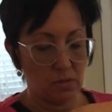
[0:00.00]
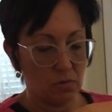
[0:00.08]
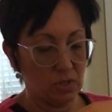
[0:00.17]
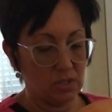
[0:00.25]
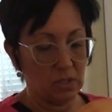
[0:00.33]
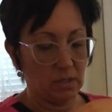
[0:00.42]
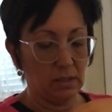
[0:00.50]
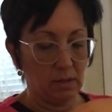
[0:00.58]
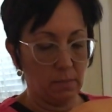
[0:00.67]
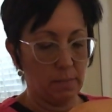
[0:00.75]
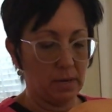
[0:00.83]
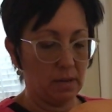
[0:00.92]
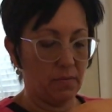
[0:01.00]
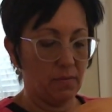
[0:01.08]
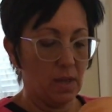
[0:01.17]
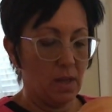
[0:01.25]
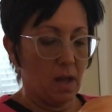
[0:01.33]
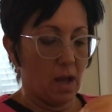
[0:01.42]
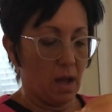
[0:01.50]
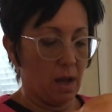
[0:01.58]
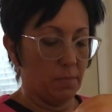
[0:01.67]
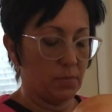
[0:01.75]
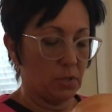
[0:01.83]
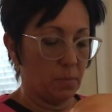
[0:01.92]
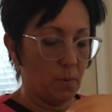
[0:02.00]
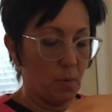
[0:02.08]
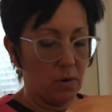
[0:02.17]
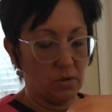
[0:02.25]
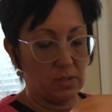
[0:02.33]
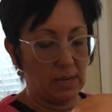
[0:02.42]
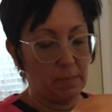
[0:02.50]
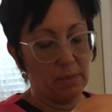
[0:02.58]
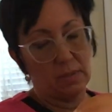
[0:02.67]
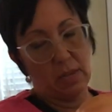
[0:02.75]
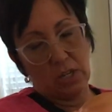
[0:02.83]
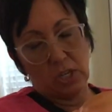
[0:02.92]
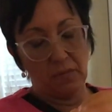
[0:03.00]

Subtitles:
so just a little bit of support or stabilization,